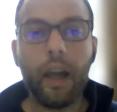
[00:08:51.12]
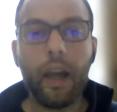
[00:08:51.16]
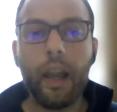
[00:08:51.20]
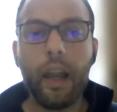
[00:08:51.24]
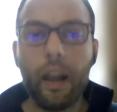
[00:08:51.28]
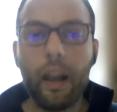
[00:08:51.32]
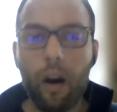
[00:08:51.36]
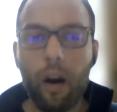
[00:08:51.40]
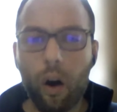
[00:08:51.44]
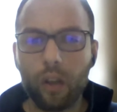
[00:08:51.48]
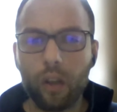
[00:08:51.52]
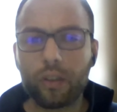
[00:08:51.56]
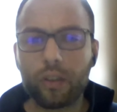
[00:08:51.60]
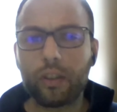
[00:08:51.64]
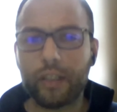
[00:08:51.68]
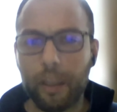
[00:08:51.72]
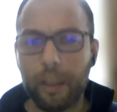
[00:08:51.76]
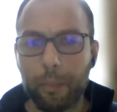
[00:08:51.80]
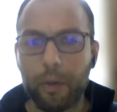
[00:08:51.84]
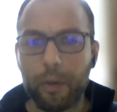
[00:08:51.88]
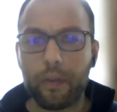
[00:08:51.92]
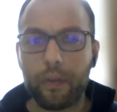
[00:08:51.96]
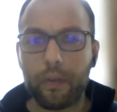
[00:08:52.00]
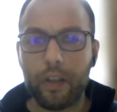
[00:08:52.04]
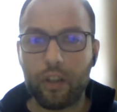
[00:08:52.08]
And also
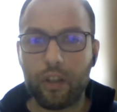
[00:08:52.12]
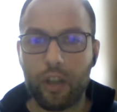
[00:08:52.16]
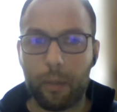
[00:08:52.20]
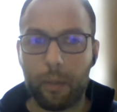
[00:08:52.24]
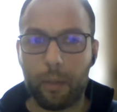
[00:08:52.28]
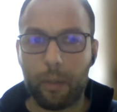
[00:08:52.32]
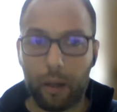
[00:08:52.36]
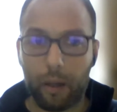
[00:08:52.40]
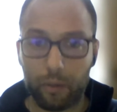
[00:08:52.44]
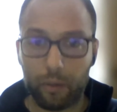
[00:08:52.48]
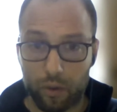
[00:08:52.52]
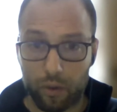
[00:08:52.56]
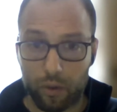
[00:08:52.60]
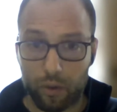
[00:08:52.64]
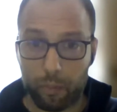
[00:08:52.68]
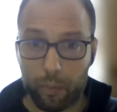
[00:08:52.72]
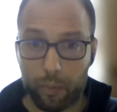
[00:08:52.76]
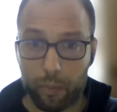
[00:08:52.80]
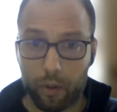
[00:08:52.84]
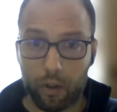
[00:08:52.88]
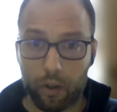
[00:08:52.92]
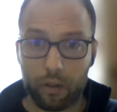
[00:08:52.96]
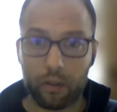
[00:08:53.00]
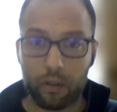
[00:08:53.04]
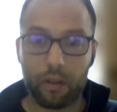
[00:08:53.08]
some provision about the
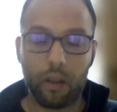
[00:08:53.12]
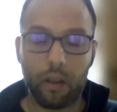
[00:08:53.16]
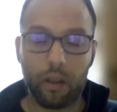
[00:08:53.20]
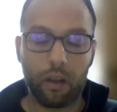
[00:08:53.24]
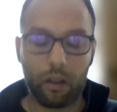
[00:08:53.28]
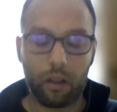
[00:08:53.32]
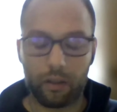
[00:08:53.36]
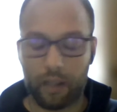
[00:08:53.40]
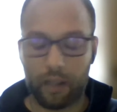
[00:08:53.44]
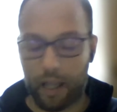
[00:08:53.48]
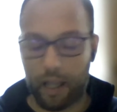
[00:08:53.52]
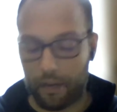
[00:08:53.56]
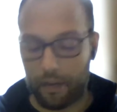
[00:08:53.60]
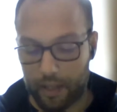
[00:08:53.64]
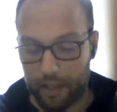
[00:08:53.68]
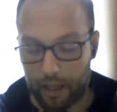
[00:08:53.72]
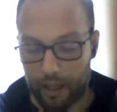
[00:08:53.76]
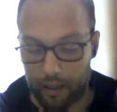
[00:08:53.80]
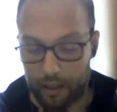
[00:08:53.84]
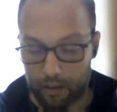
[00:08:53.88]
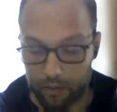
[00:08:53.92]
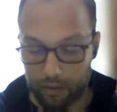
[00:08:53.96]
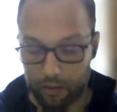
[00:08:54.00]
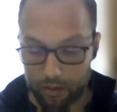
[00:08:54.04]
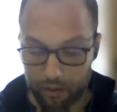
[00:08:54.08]
support along the life
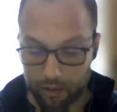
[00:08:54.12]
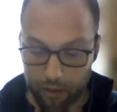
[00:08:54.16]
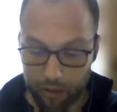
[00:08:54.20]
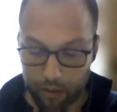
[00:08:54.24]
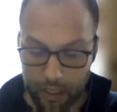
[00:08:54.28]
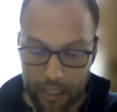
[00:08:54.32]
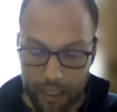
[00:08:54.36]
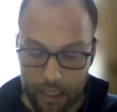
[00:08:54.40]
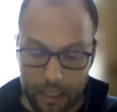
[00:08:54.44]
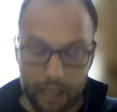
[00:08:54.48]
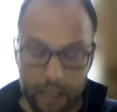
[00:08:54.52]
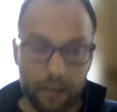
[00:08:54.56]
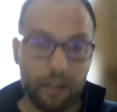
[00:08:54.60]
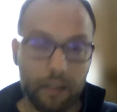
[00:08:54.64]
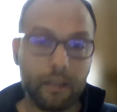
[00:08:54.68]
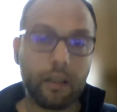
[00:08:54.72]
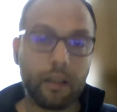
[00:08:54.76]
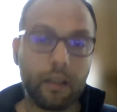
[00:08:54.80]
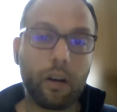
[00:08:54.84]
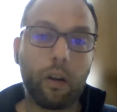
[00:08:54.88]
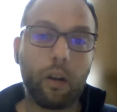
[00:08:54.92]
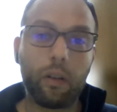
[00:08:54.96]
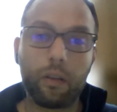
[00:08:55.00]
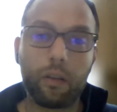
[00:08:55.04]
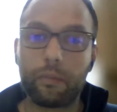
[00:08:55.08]
cycle. So these
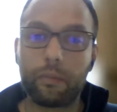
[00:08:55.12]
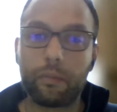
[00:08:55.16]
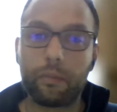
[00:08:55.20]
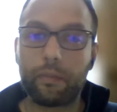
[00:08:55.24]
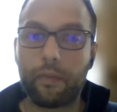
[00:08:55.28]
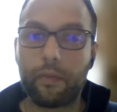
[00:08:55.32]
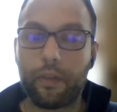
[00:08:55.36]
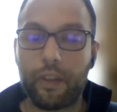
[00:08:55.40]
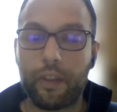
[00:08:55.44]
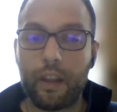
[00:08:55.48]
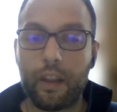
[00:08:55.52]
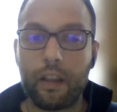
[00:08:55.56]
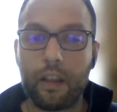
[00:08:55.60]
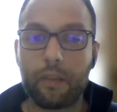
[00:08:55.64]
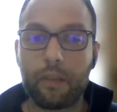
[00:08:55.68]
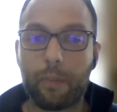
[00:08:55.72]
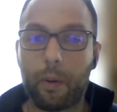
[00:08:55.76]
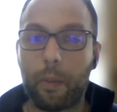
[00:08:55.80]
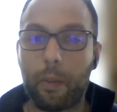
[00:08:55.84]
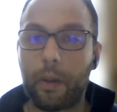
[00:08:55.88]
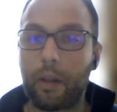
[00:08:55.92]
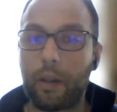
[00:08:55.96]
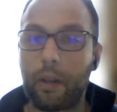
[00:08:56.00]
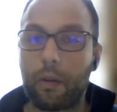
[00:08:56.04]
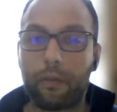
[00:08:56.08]
are all things
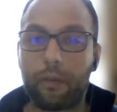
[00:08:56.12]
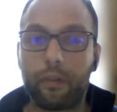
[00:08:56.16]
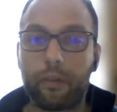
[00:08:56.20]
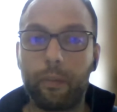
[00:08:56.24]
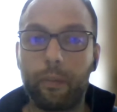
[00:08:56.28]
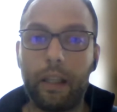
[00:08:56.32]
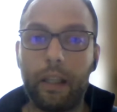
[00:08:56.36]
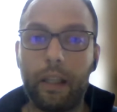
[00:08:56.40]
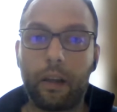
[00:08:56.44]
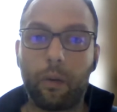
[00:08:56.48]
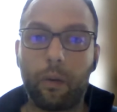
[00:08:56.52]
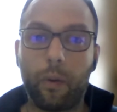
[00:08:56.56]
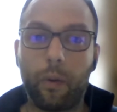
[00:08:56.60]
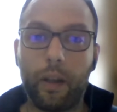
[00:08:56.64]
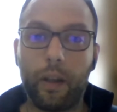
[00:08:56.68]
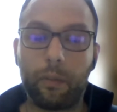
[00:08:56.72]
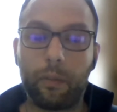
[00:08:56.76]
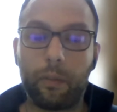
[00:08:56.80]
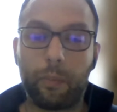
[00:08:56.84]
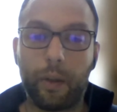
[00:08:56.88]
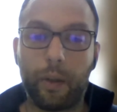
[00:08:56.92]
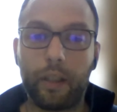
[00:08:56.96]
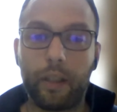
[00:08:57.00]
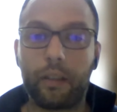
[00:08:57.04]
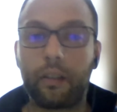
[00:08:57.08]
probably you're familiar
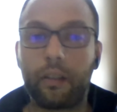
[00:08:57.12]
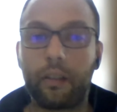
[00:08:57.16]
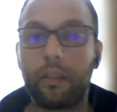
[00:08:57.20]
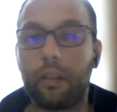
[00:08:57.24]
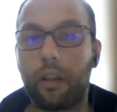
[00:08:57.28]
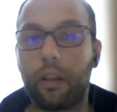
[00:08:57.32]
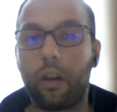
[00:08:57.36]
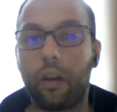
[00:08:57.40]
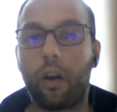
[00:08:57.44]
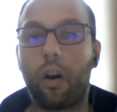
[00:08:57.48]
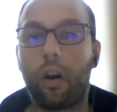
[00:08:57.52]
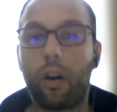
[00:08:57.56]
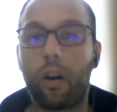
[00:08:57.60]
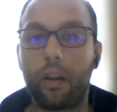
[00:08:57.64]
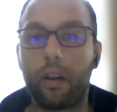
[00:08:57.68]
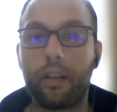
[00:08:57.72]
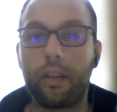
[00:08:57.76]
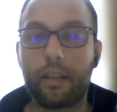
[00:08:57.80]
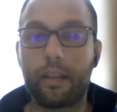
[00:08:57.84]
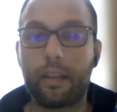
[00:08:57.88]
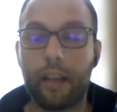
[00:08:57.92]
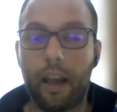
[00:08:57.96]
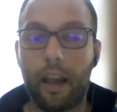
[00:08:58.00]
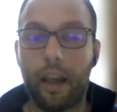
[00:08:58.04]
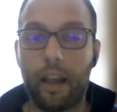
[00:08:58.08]
with, but the law
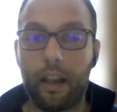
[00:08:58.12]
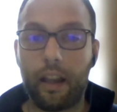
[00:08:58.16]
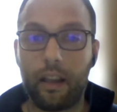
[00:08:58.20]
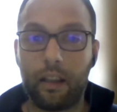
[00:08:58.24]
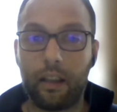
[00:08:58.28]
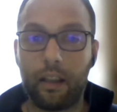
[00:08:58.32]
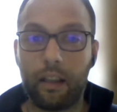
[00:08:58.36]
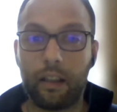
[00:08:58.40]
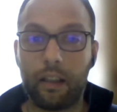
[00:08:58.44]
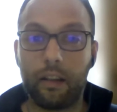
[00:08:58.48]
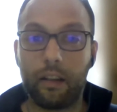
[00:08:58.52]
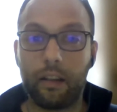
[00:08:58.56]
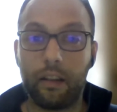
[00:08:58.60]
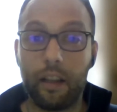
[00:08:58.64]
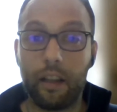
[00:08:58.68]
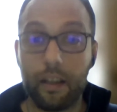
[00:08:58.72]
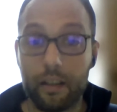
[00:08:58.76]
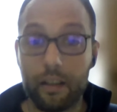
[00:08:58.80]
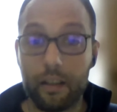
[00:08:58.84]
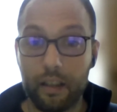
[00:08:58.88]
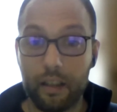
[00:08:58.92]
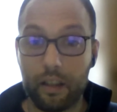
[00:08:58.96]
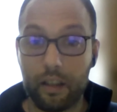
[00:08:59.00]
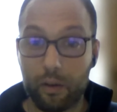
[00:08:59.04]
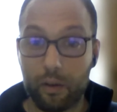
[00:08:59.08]
is saying
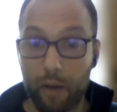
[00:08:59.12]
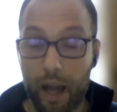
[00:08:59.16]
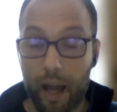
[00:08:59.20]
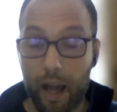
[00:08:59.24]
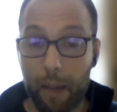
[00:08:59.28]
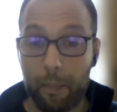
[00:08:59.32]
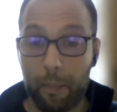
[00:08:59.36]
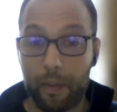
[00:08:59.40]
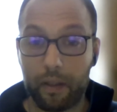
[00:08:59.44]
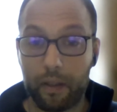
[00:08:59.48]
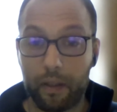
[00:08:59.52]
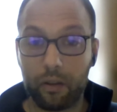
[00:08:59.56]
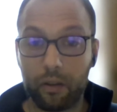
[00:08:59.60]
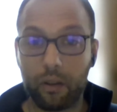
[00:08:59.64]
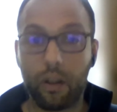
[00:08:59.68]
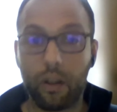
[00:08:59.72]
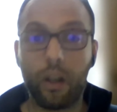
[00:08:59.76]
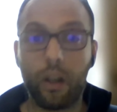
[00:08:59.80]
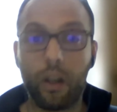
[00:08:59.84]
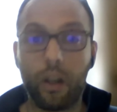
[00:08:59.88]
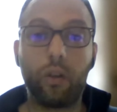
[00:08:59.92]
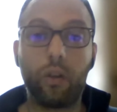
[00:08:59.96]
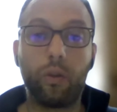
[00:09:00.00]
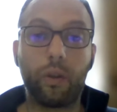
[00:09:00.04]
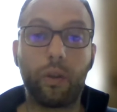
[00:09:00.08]
this needs to happen
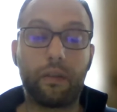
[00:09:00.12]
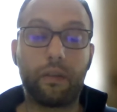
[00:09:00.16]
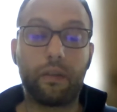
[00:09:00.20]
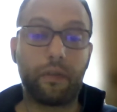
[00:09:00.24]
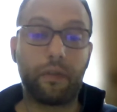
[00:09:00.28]
to